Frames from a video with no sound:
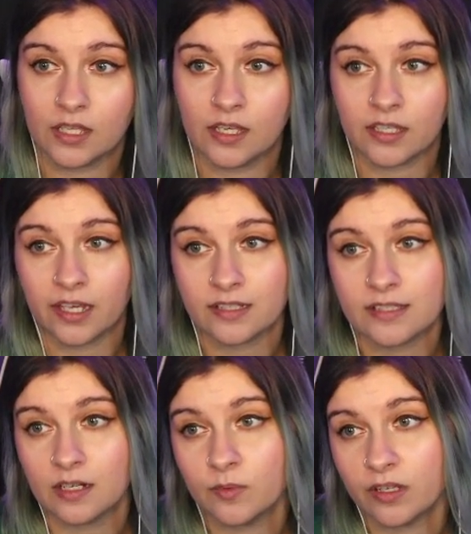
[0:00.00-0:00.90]
Can't say
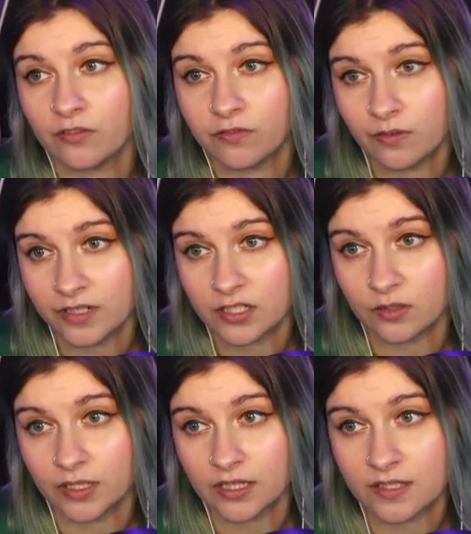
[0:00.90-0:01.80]
I'm looking forward to
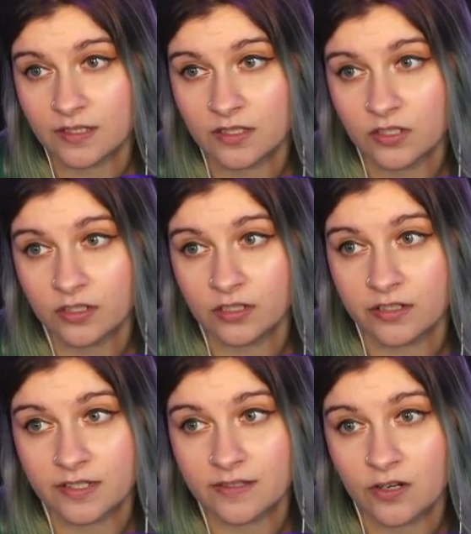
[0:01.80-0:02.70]
it. The Sisterhood are a
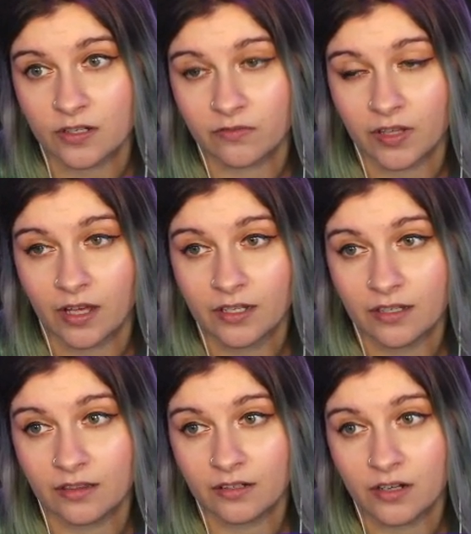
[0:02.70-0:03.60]
secretive lot,
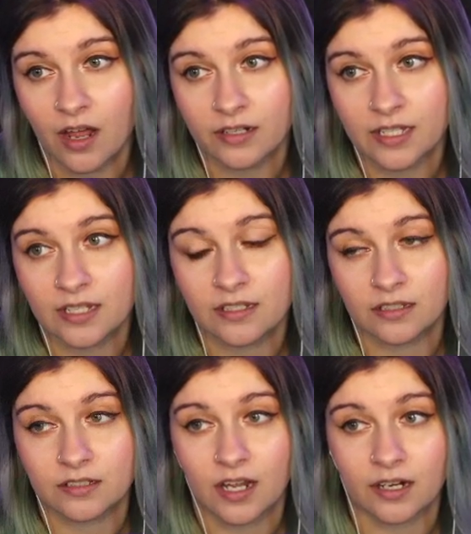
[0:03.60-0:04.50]
and they're not keen to
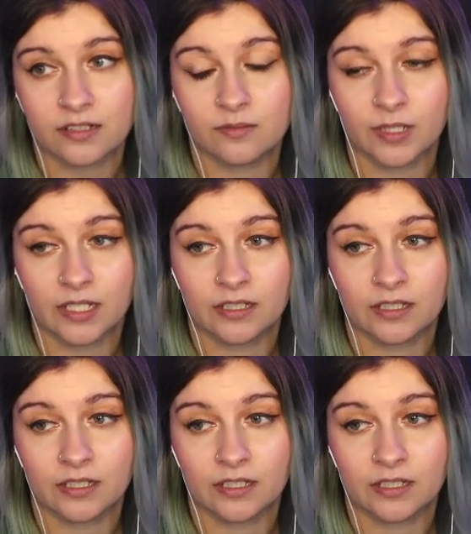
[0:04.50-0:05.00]
talk to me.